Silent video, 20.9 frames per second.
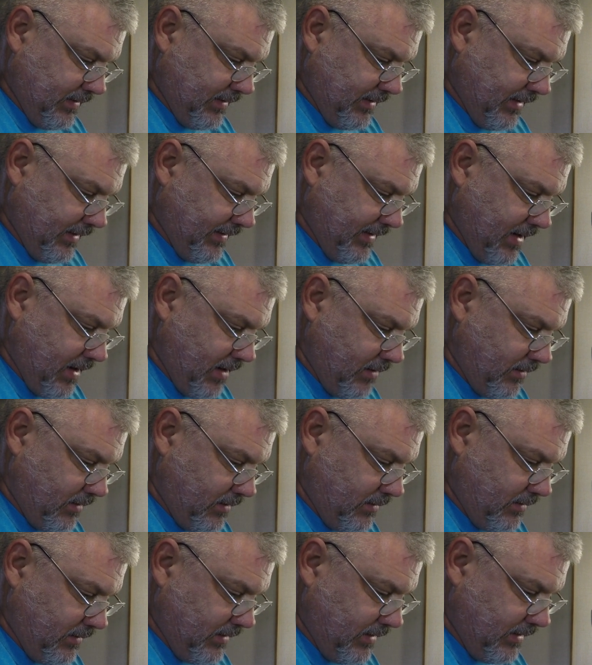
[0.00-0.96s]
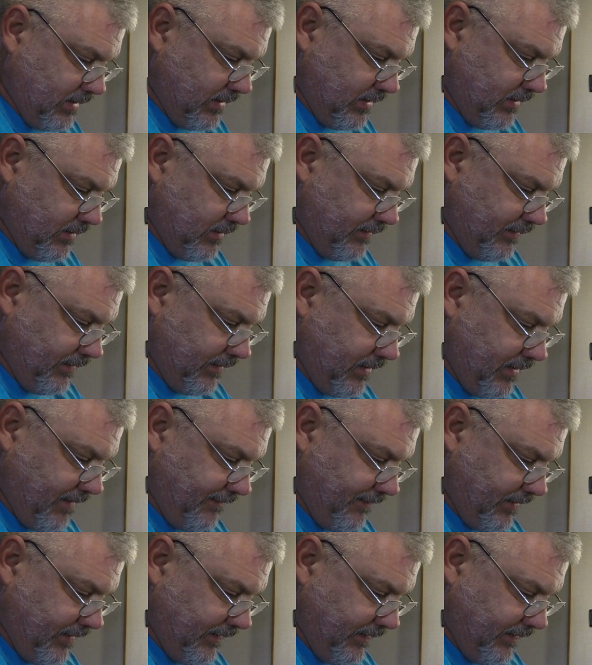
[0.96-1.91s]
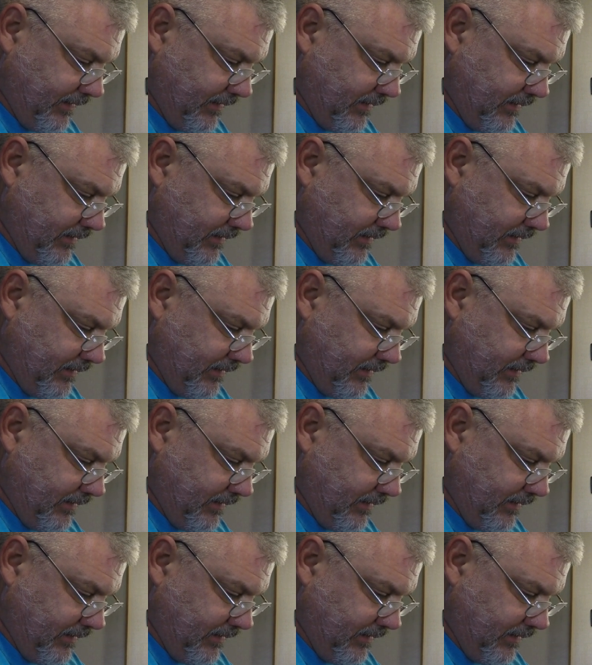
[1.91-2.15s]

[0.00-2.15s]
like the outer circumference,